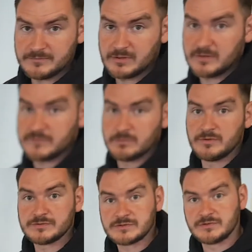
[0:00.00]
or if you
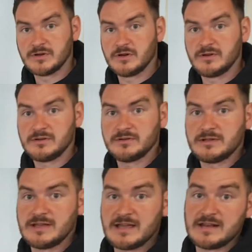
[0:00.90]
want to know
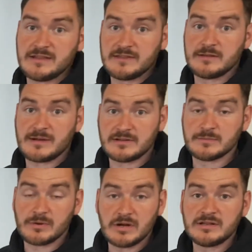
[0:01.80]
anything about your
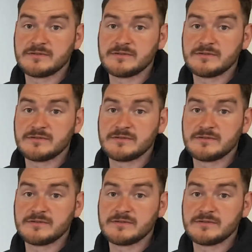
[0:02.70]
boiler,